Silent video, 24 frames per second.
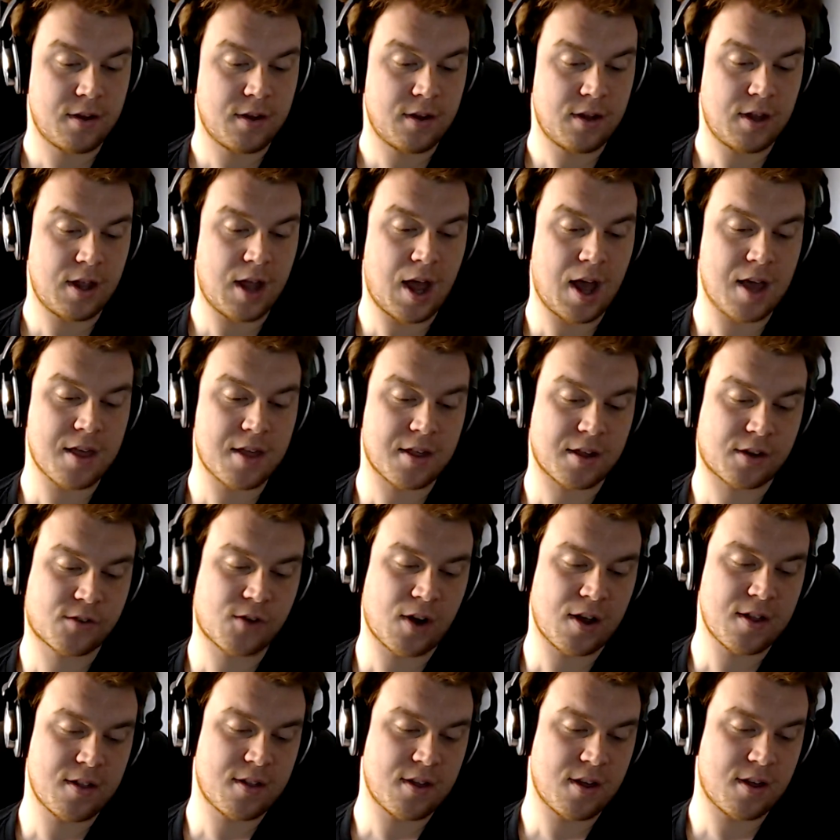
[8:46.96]
it has a
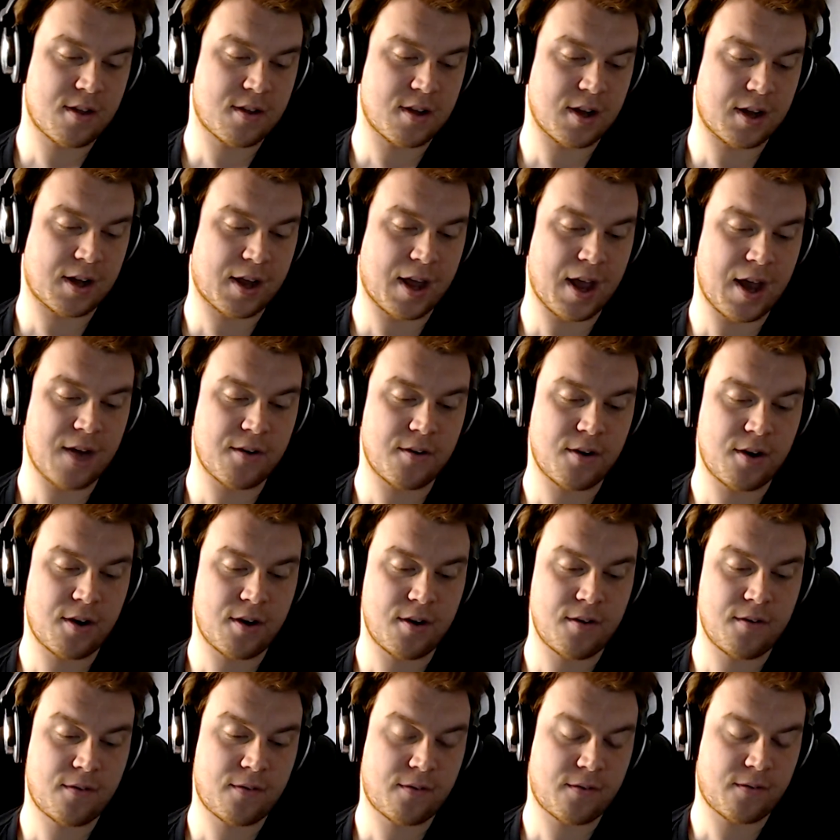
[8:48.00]
transistor count
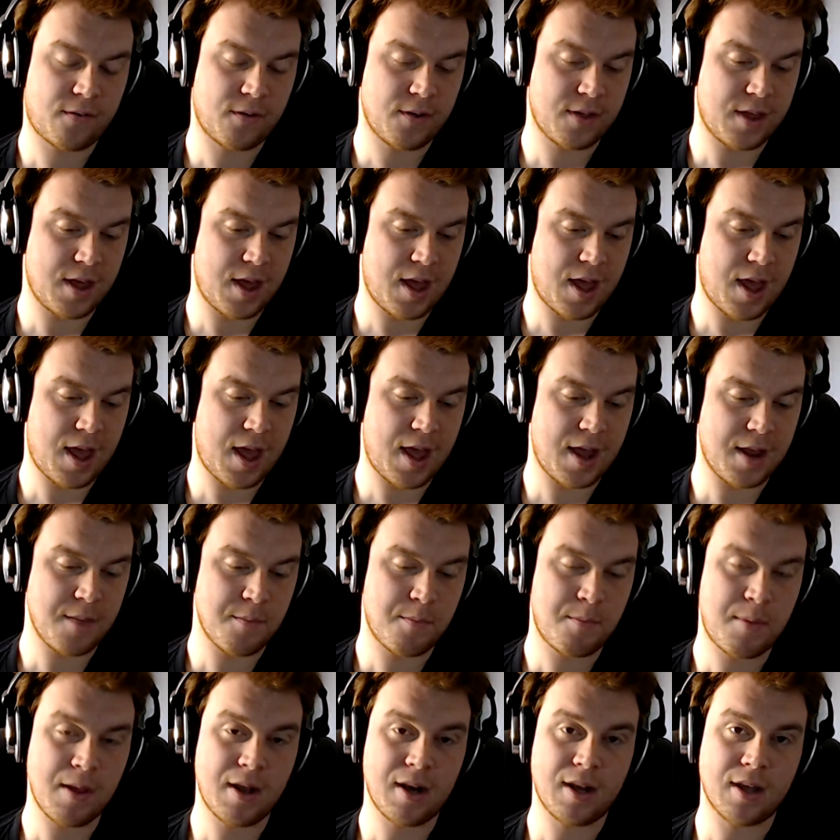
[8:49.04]
of
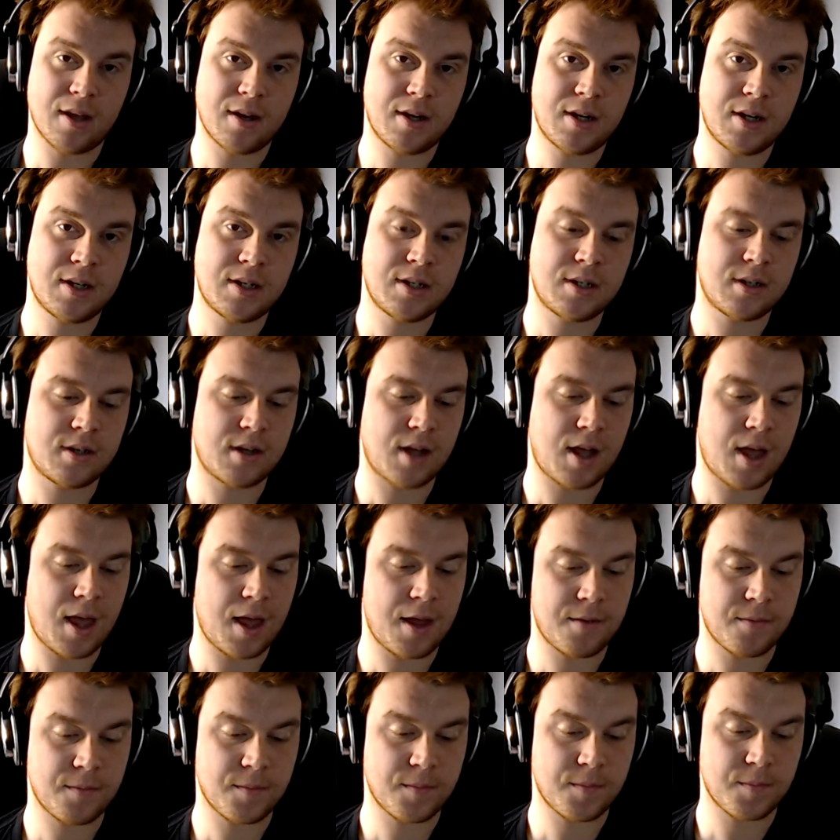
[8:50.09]
8 billion,
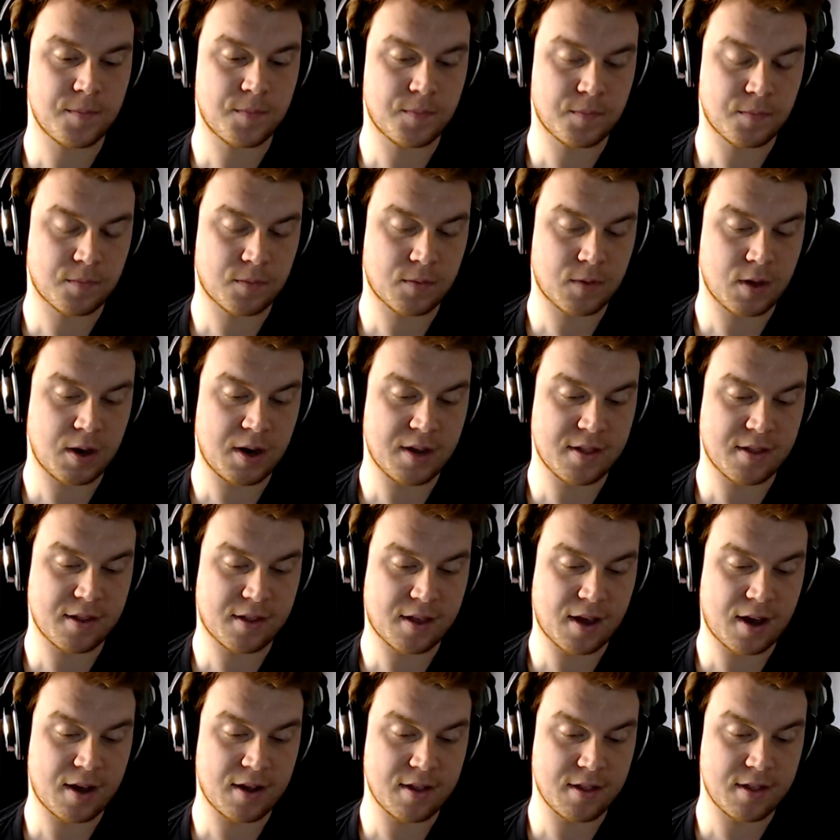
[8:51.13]
whereas the
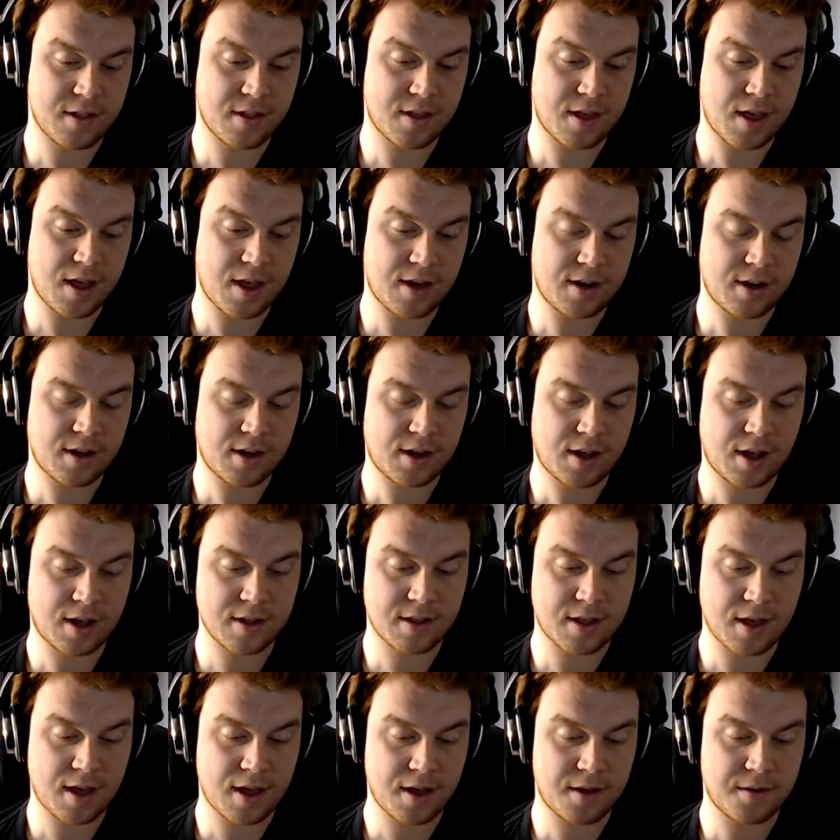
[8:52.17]
Titan Z
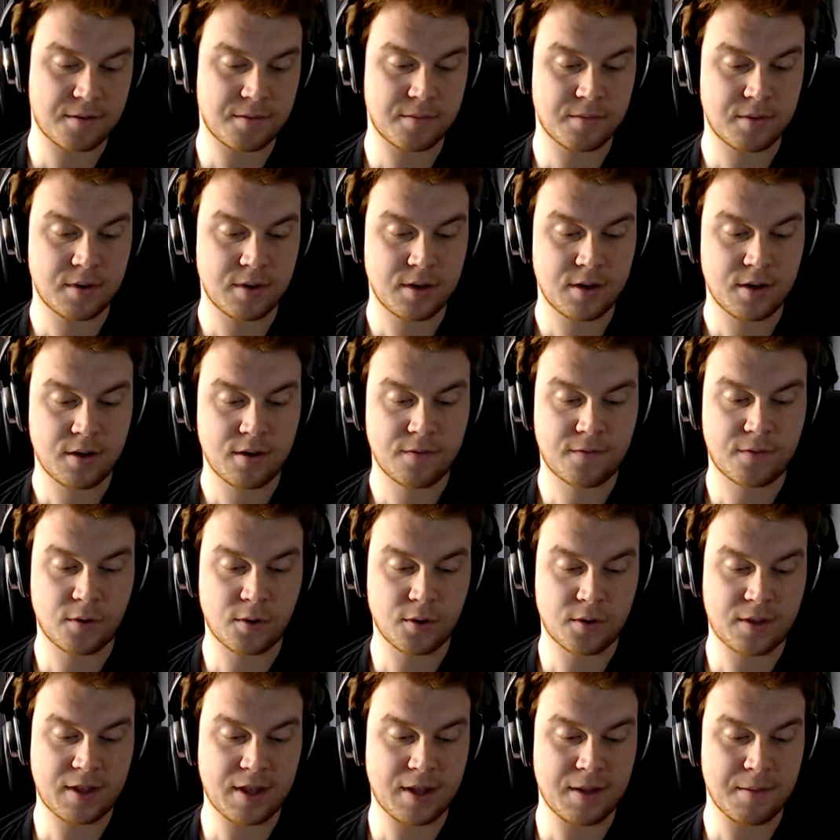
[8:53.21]
has
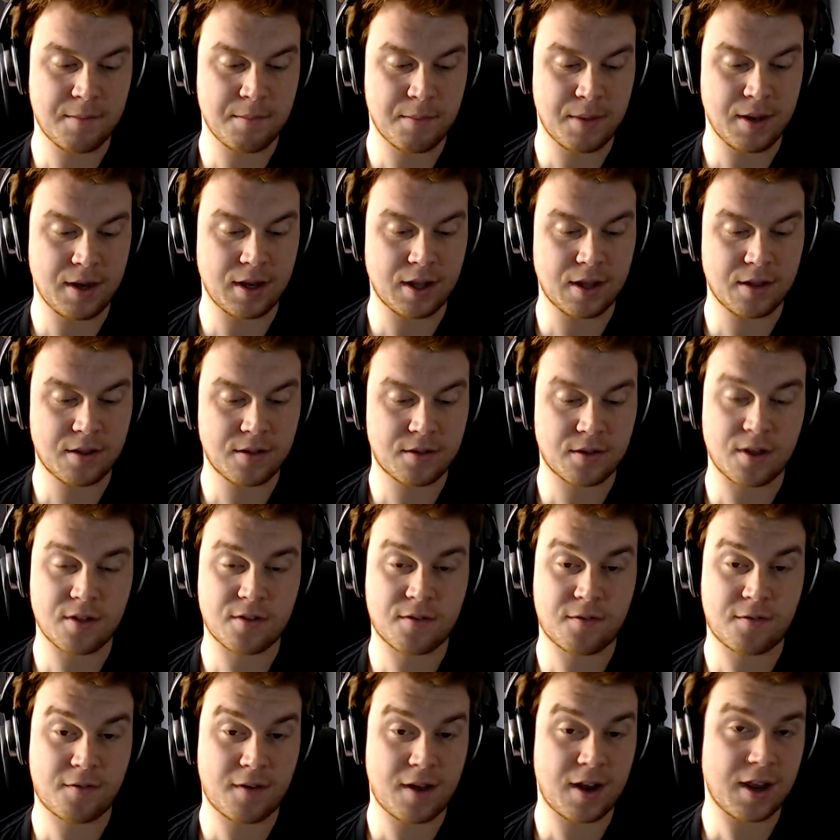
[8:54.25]
14 billion, so
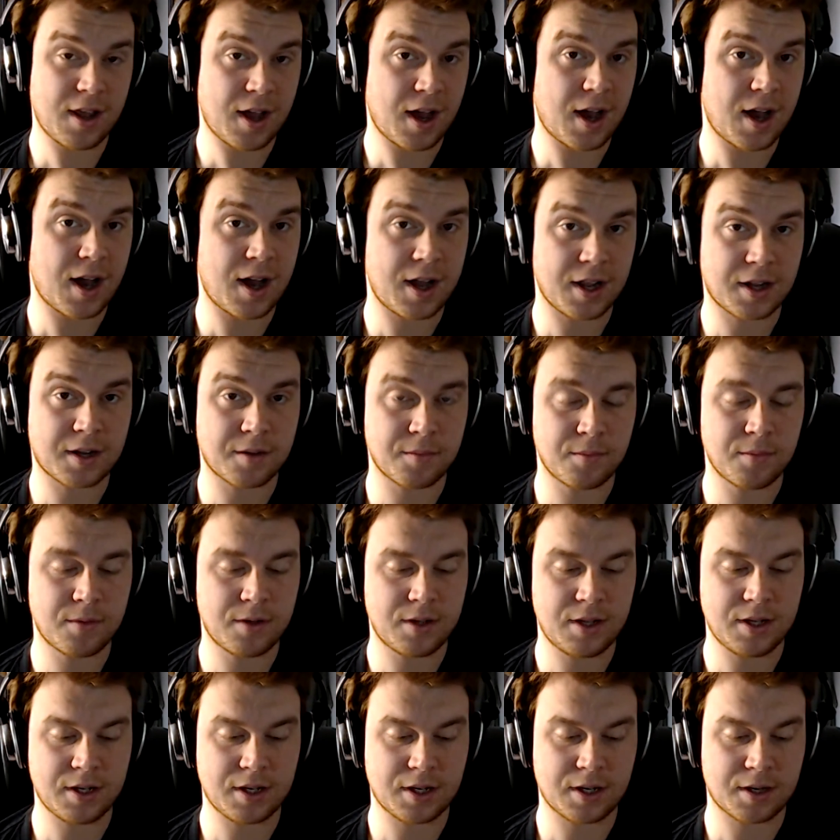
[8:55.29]
that's fairly high
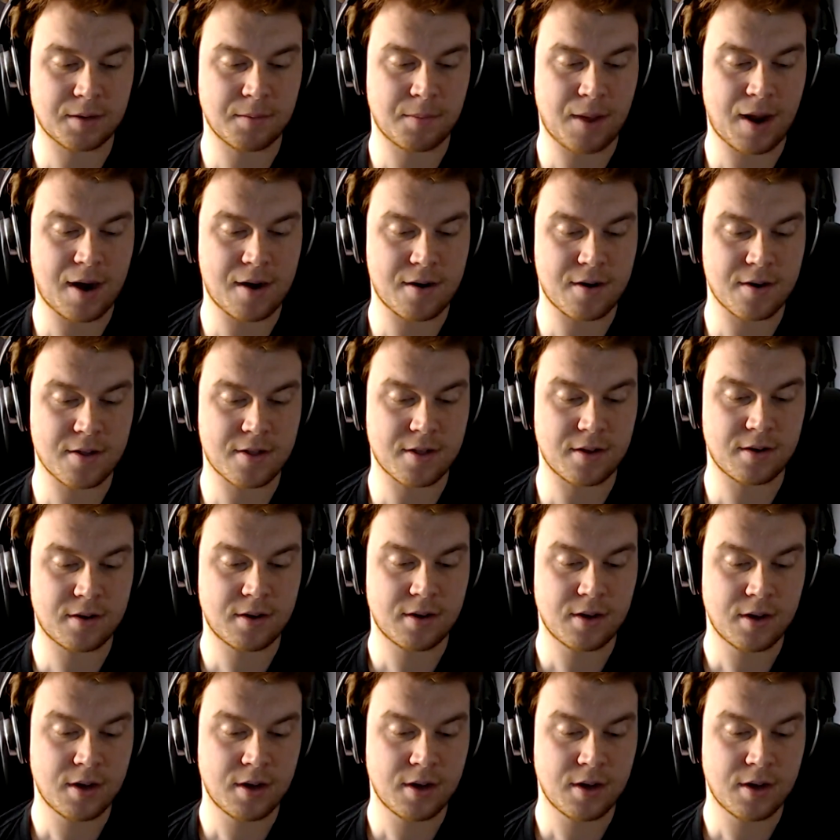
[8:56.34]
in comparison.